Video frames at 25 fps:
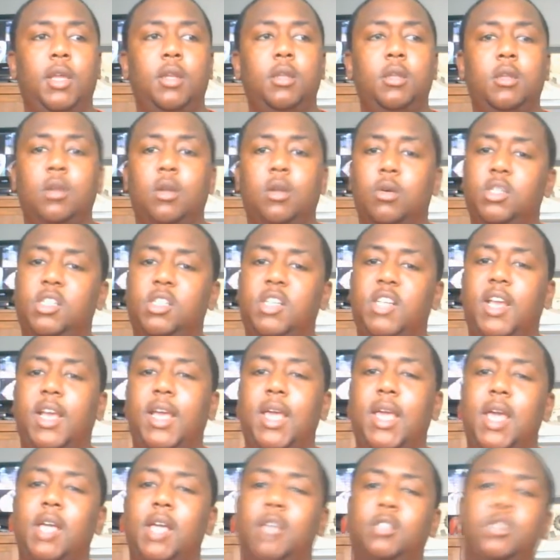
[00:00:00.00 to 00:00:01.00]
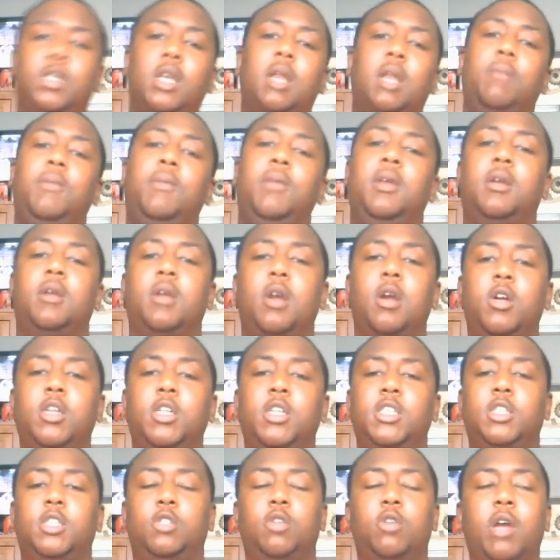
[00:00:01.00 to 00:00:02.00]
you know, a jackass, try to be a
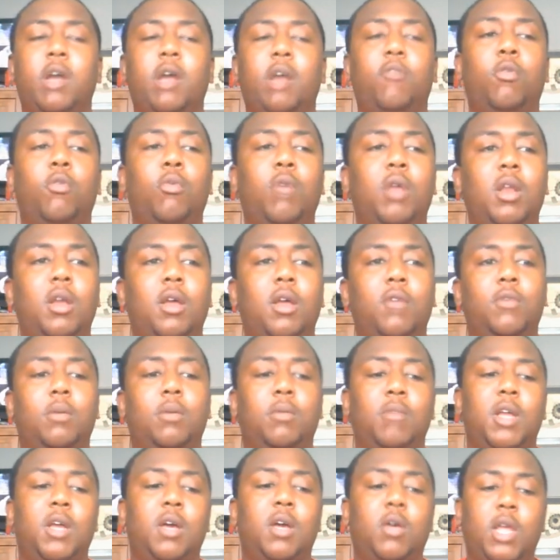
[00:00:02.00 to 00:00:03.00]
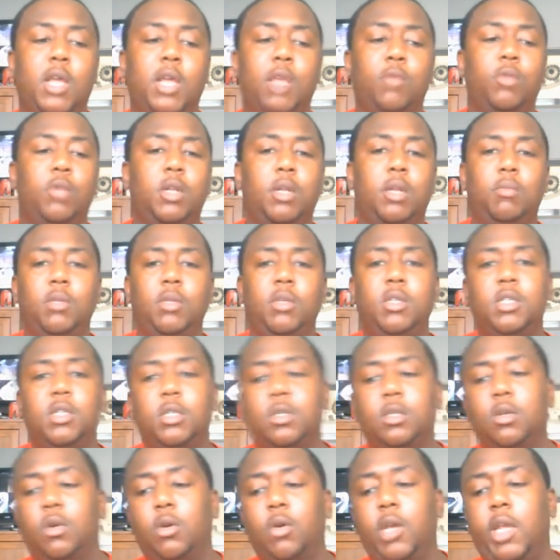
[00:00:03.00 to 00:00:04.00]
courteous driver or whatever, I'm like, okay, well, let me just
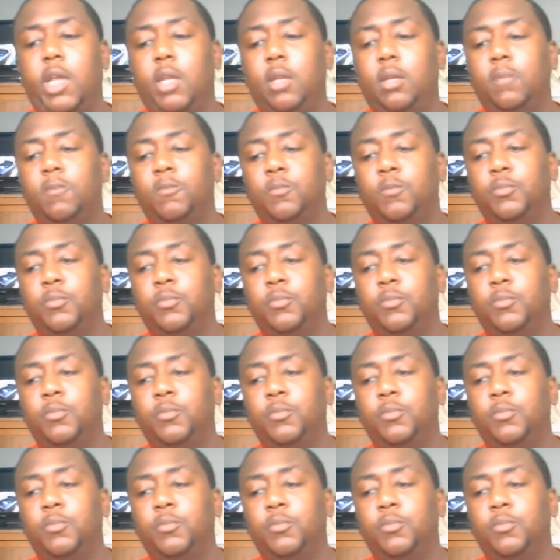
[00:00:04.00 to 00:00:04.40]
go ahead and